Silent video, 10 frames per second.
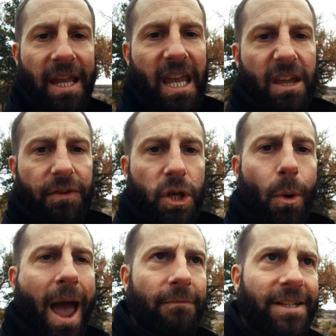if
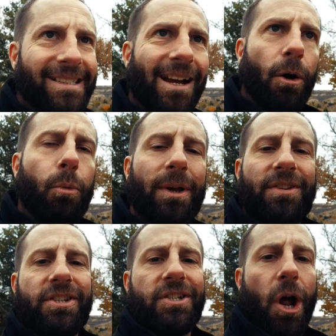you haven't dealt with
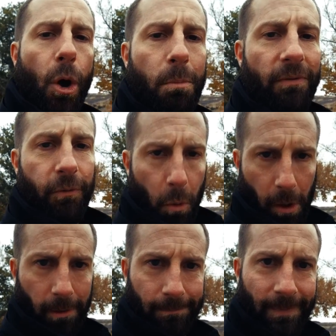snow
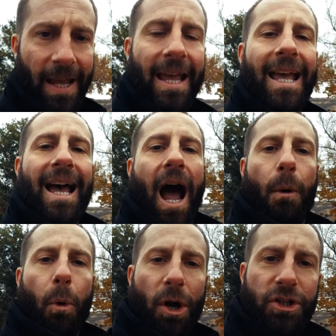before, I
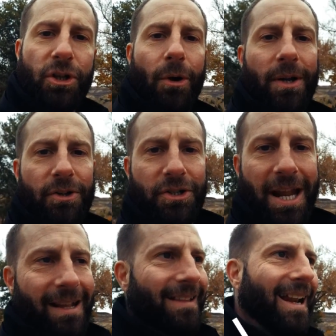want you to
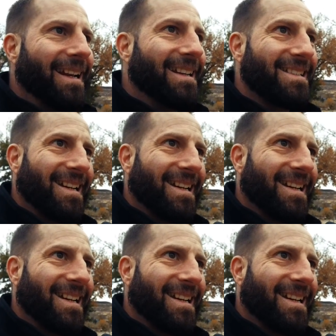understand that it is